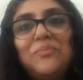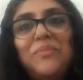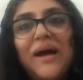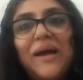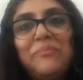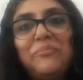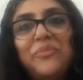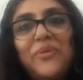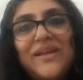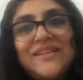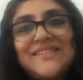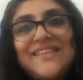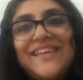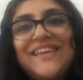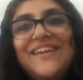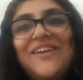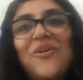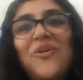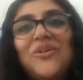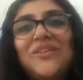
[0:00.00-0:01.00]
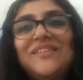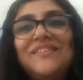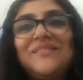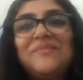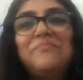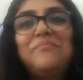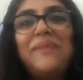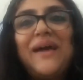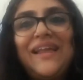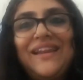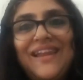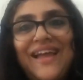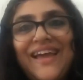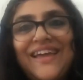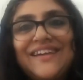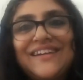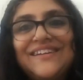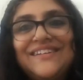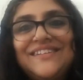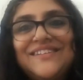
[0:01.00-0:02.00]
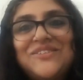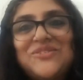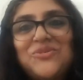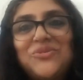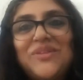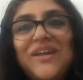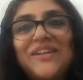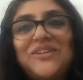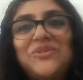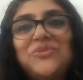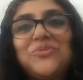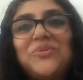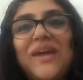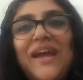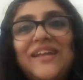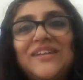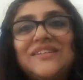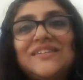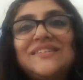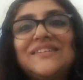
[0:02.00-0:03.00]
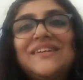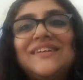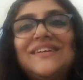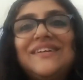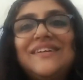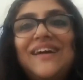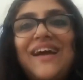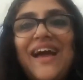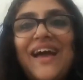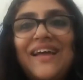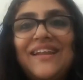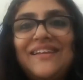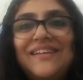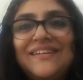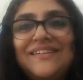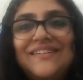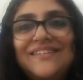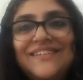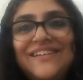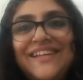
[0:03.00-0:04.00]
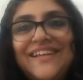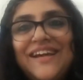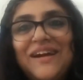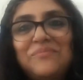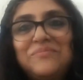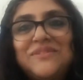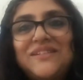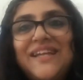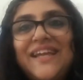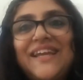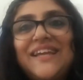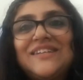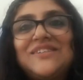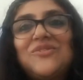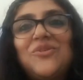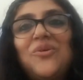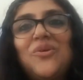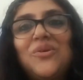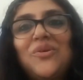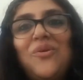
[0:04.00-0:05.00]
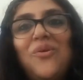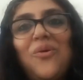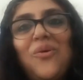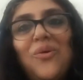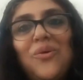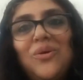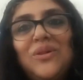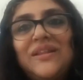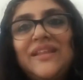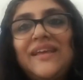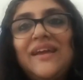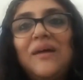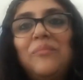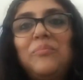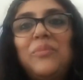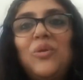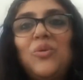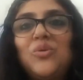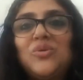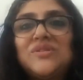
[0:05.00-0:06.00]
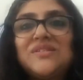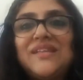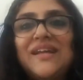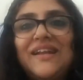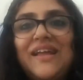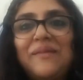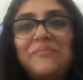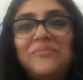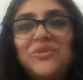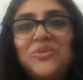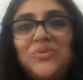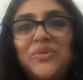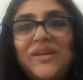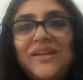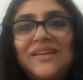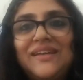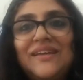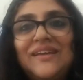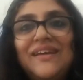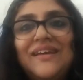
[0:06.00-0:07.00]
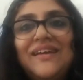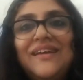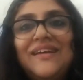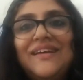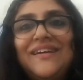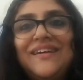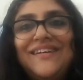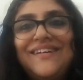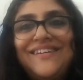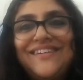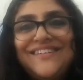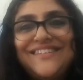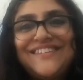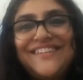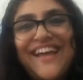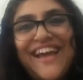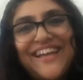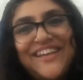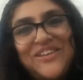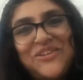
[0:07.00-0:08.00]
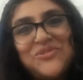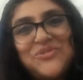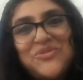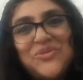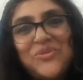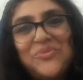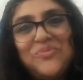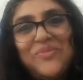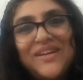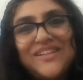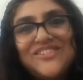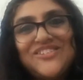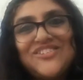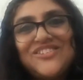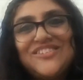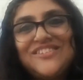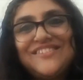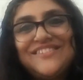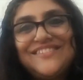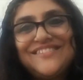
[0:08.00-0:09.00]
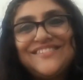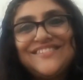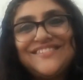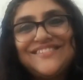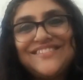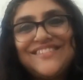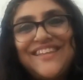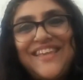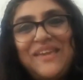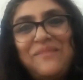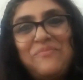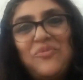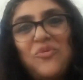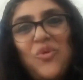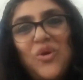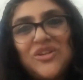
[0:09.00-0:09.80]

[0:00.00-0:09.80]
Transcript: by pressing on the bell icon so that you get an early update on all the uploads that I'm doing. Thank you so much. Keep